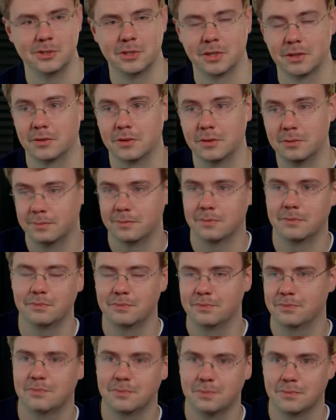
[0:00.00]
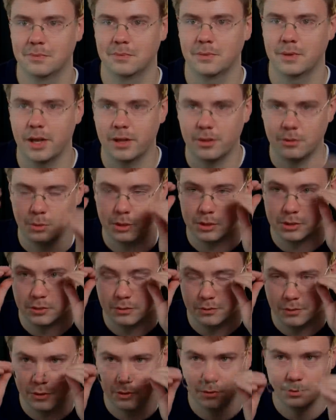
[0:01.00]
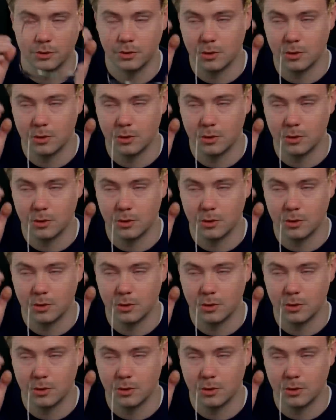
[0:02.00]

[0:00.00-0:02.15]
just have to gather myself here. I'm